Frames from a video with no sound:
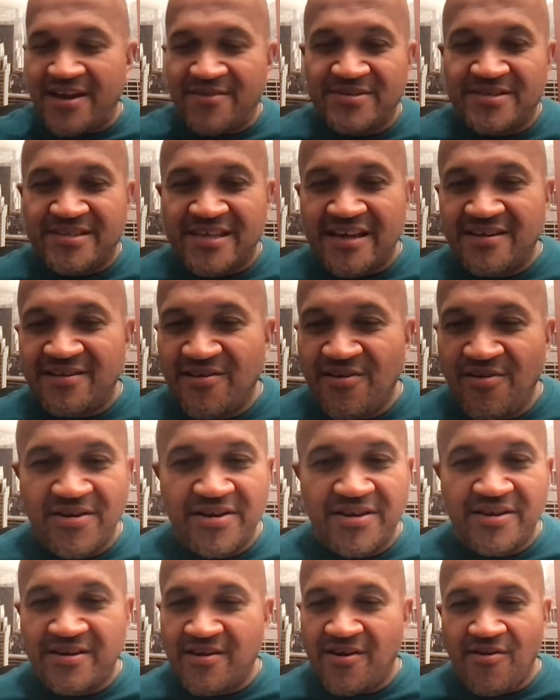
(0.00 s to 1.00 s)
was saying
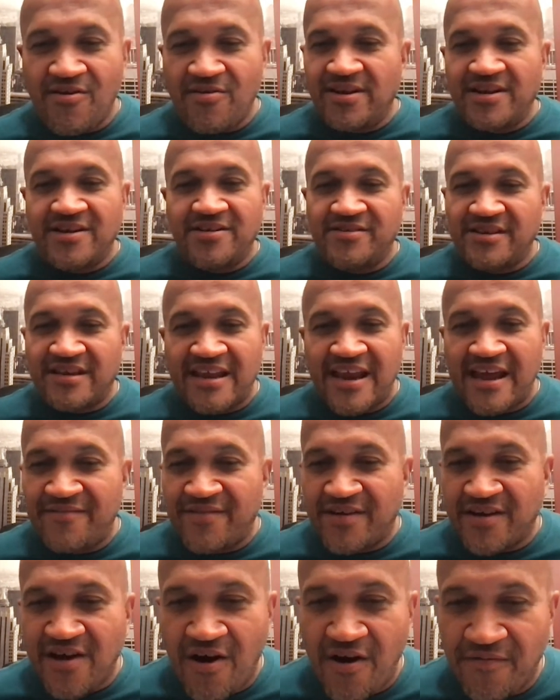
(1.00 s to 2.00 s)
earlier, you can have
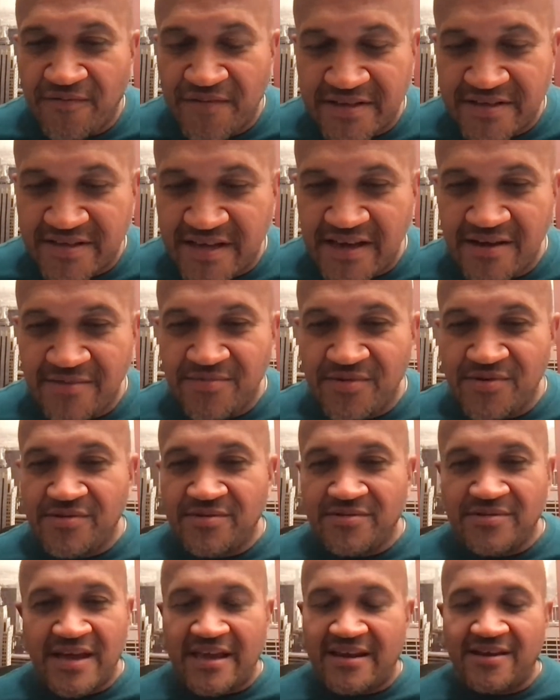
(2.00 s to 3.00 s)
a coffee table
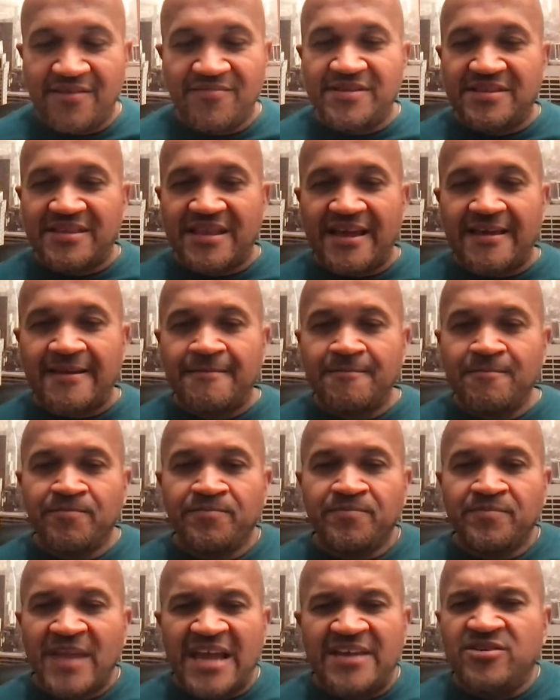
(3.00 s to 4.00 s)
and everything,
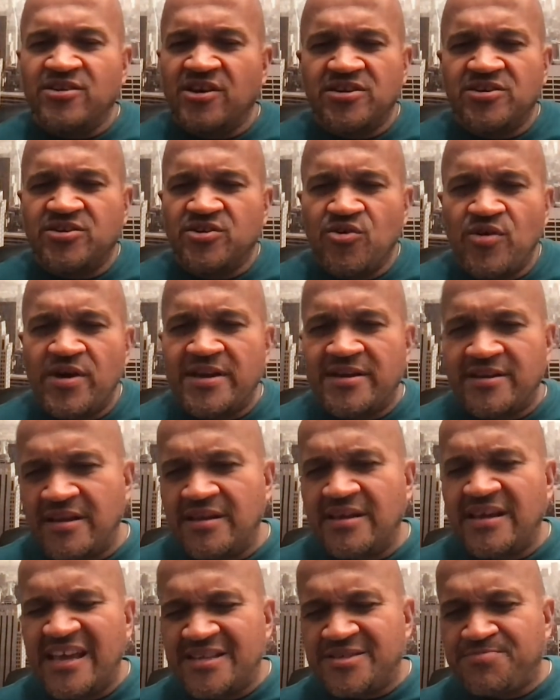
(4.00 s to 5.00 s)
and you could do it.
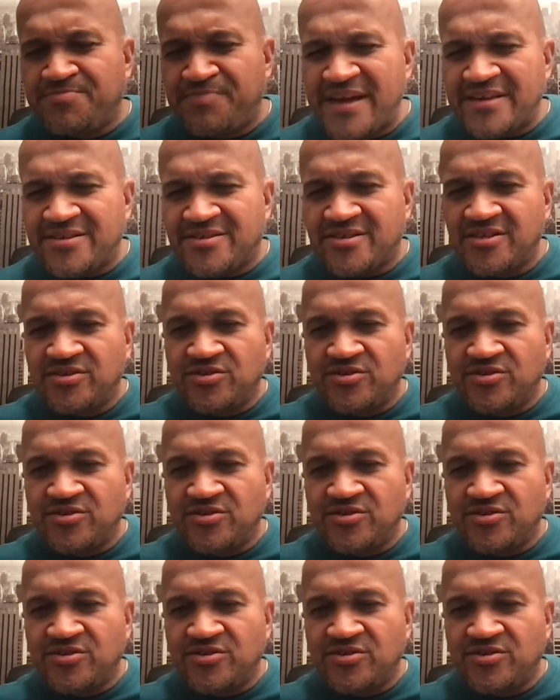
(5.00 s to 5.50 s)
It's best to